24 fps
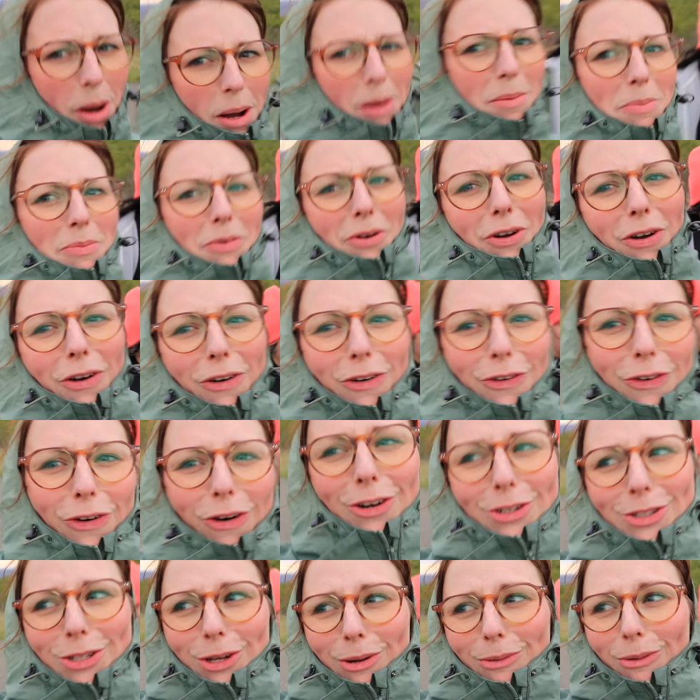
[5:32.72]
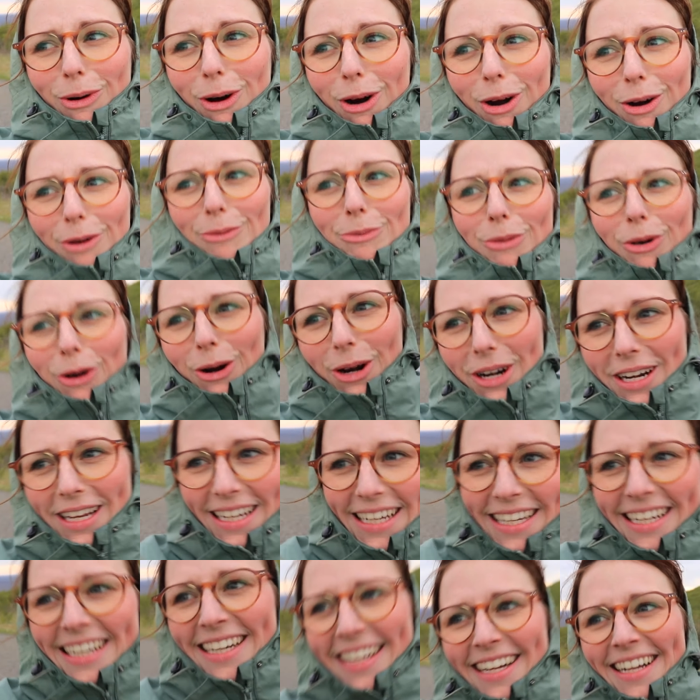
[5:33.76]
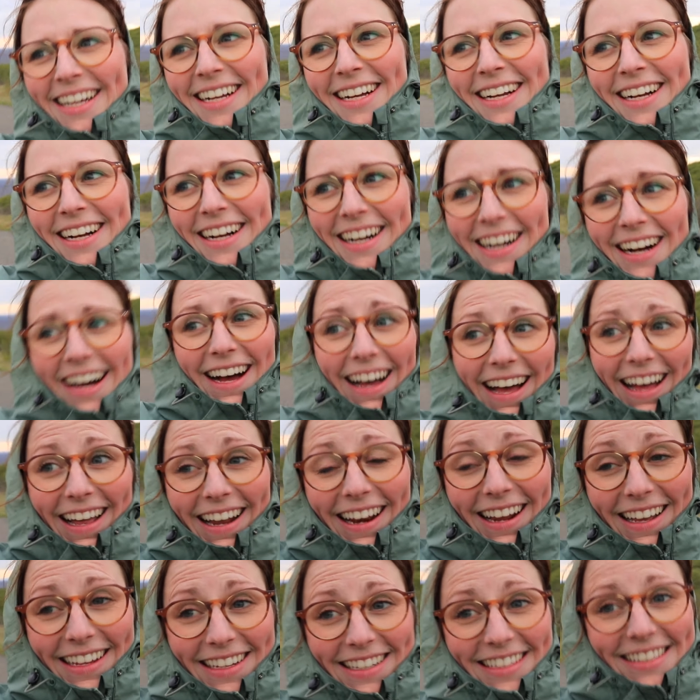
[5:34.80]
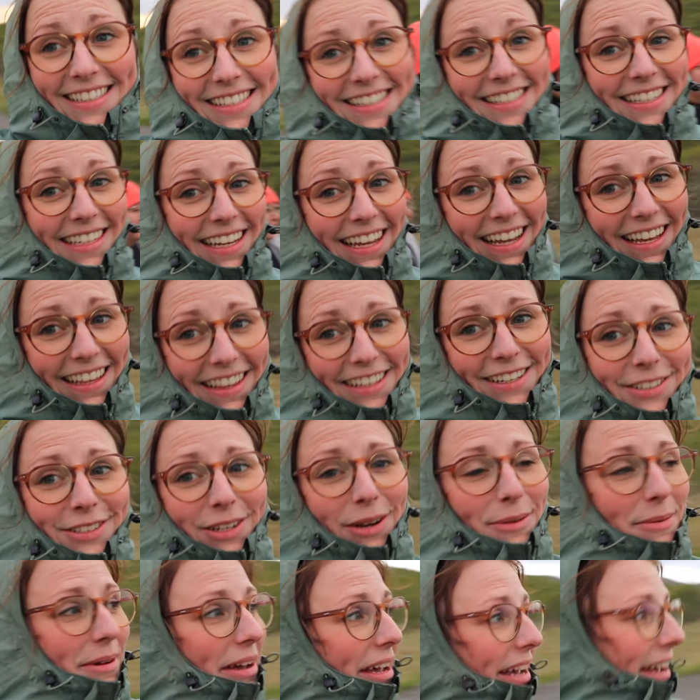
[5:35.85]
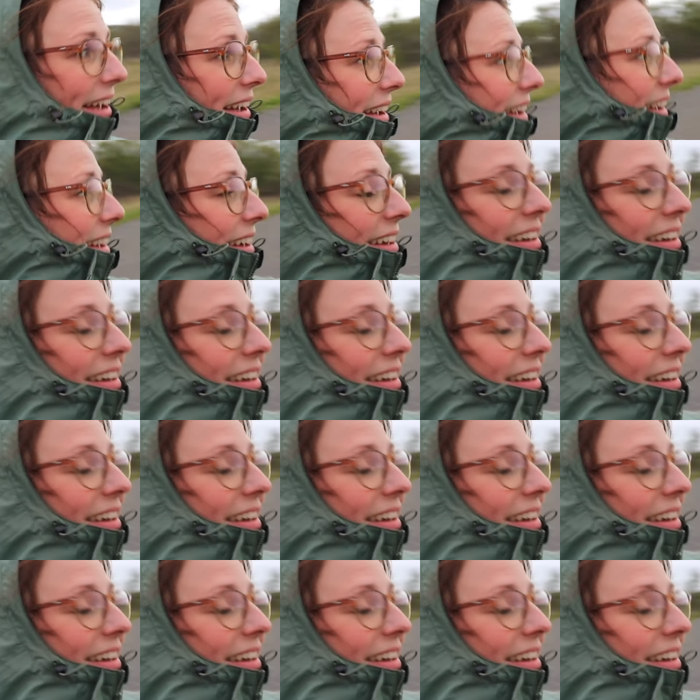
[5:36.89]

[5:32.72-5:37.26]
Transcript: up for tomorrow morning, and I can see the summit.